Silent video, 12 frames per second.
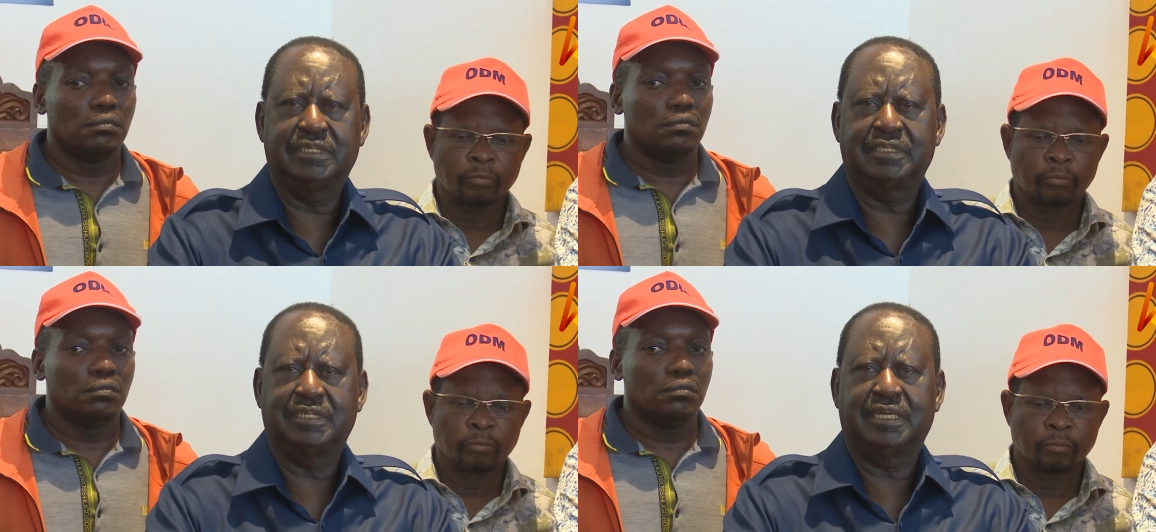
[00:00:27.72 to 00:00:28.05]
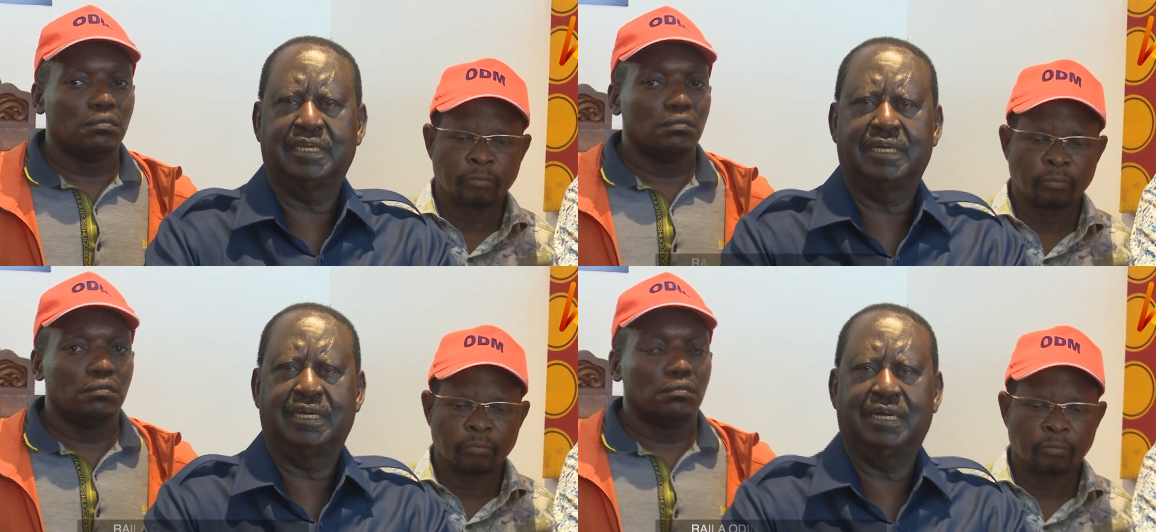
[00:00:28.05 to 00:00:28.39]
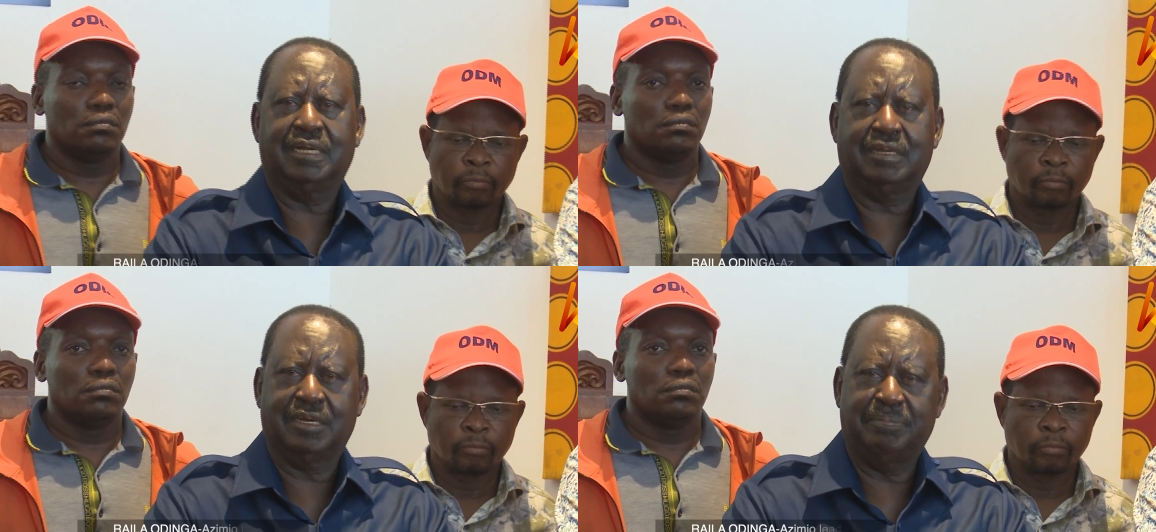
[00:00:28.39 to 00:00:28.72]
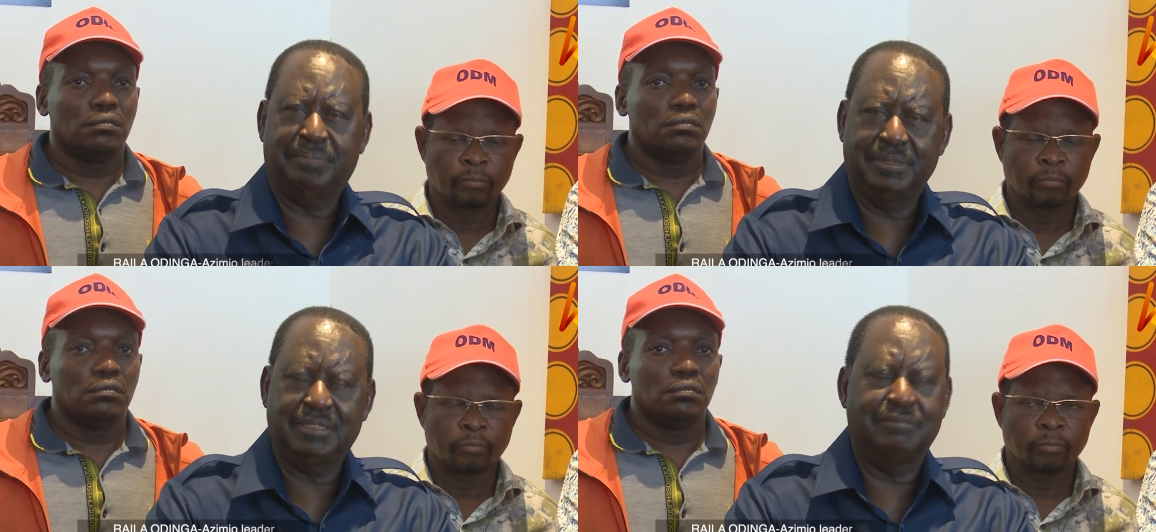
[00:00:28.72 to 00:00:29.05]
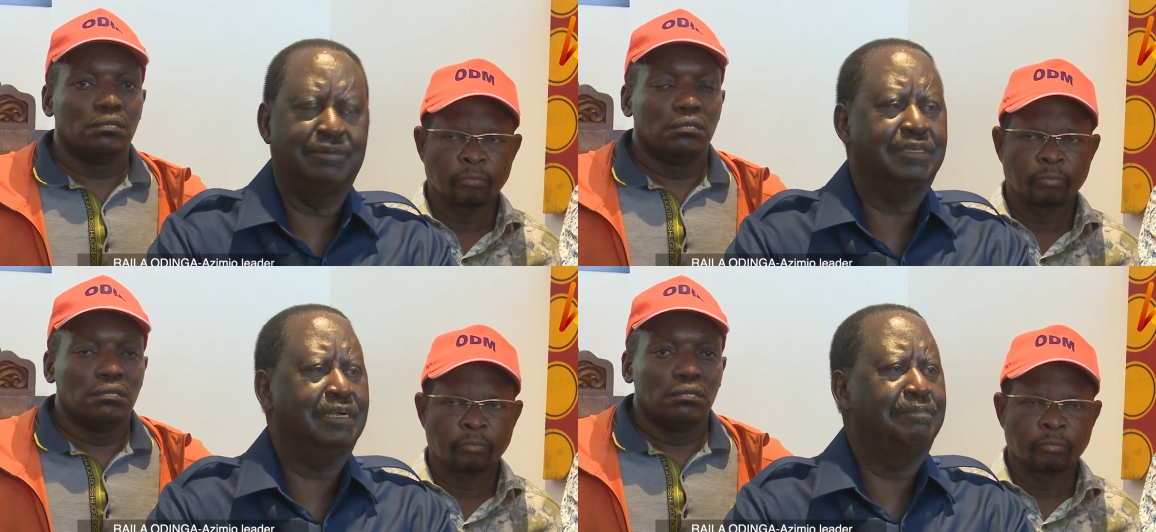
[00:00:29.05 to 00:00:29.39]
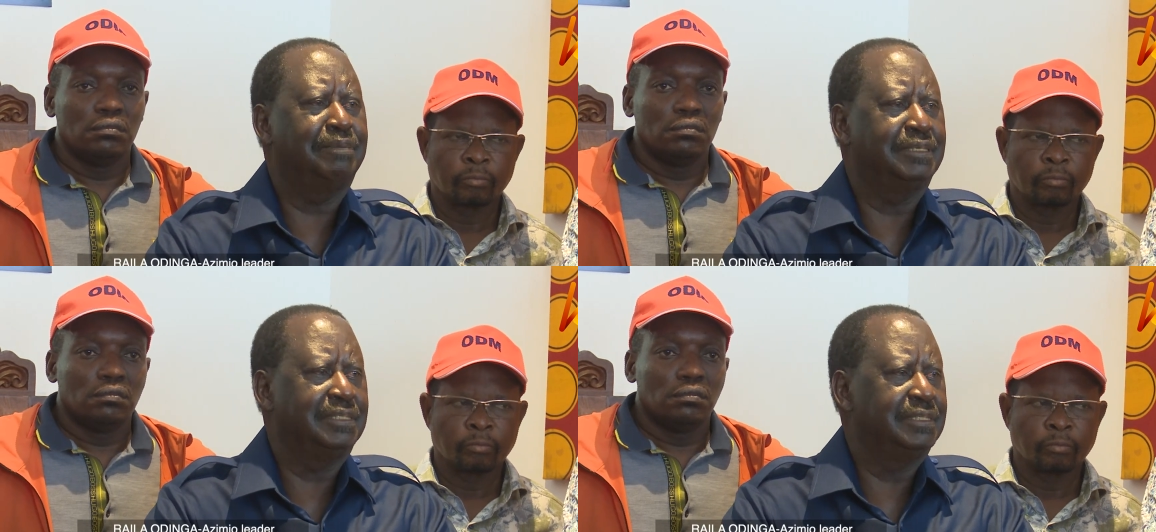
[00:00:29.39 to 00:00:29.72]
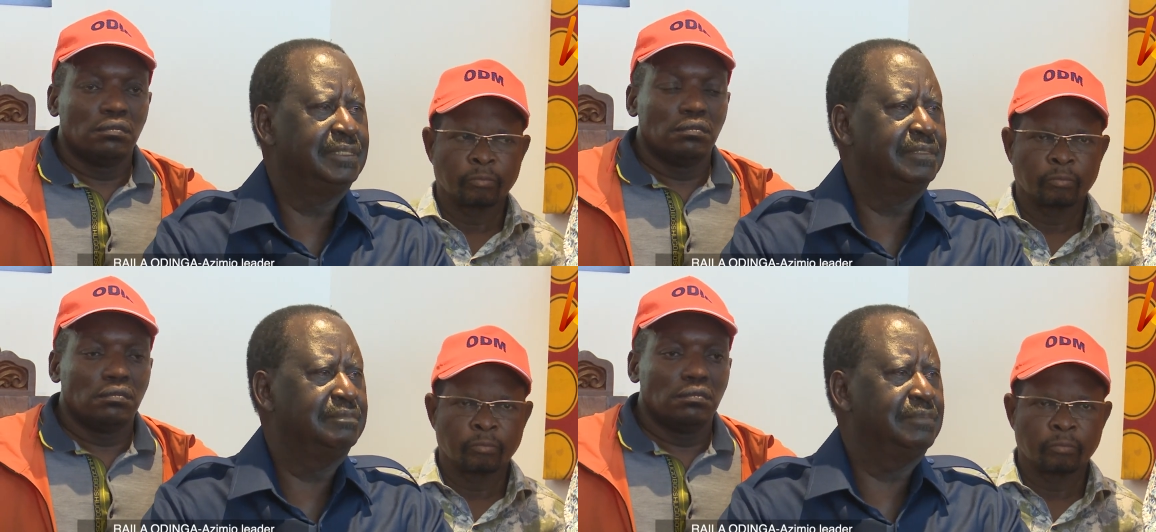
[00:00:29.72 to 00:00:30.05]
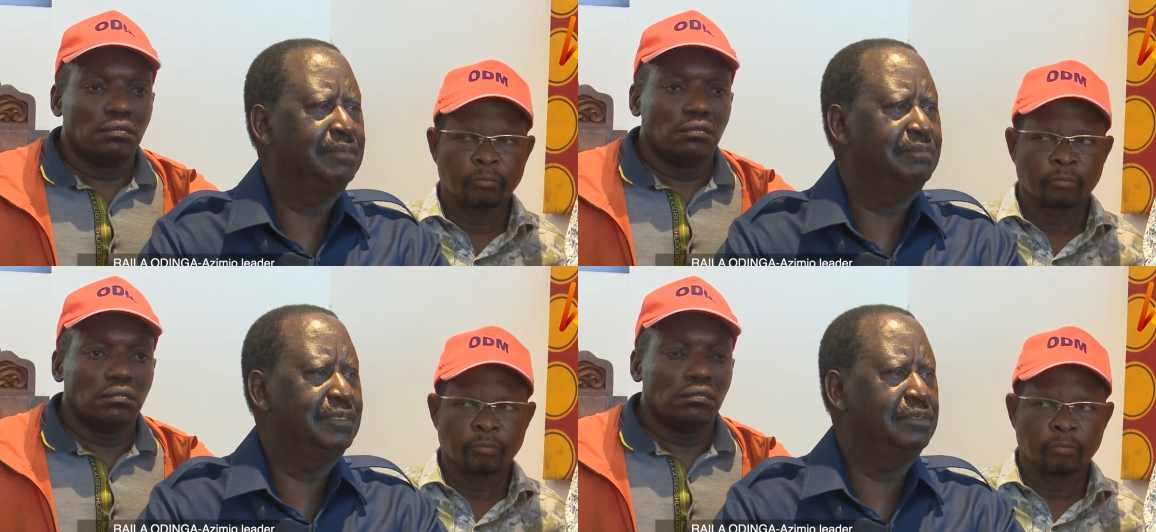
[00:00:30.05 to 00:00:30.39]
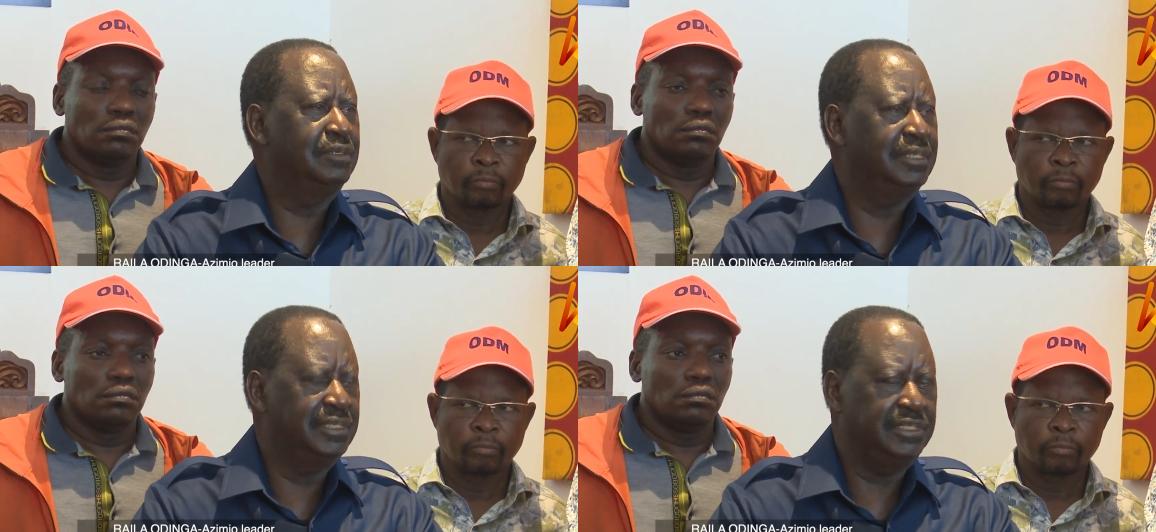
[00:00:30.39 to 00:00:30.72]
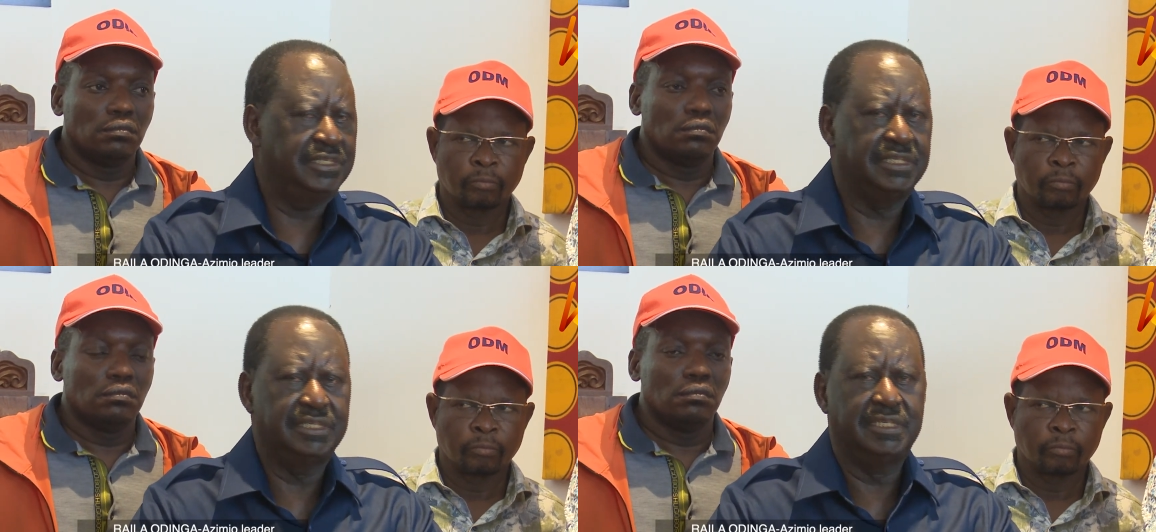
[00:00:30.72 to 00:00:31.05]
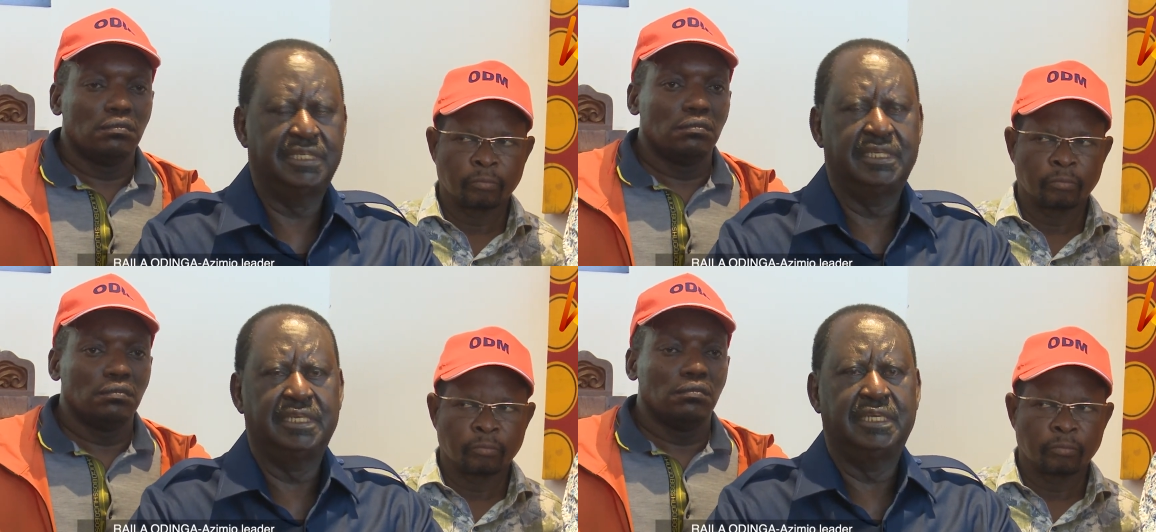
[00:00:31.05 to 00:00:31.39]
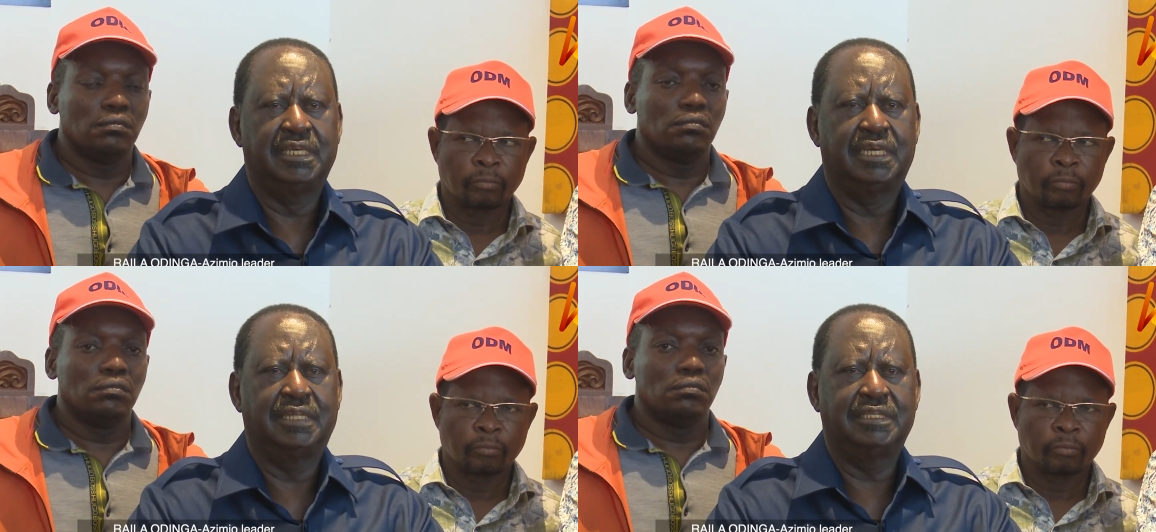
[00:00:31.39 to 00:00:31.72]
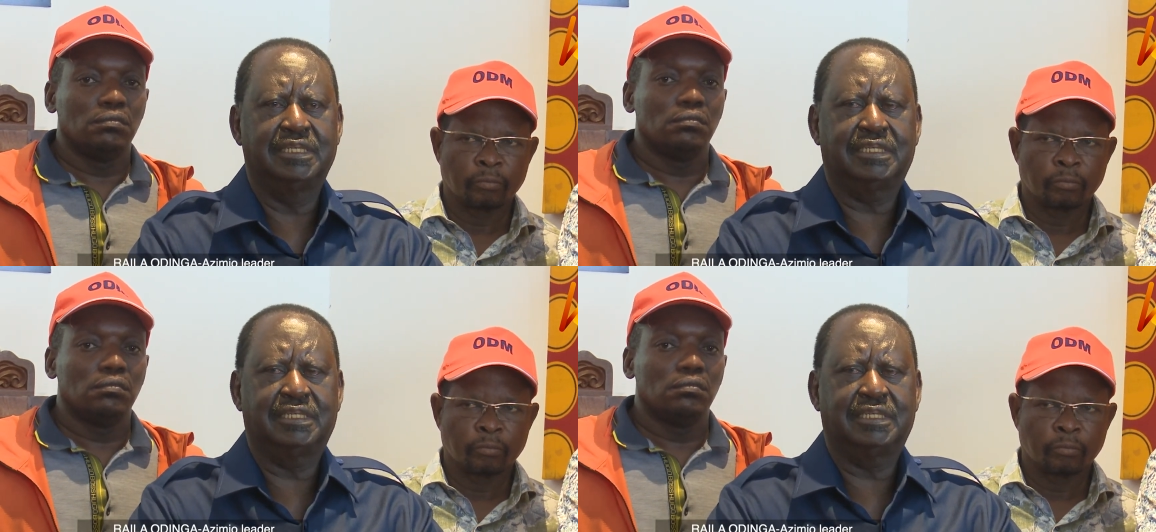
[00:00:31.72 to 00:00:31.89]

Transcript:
Speaker 1: is a, a reputable company and my knowledge. And this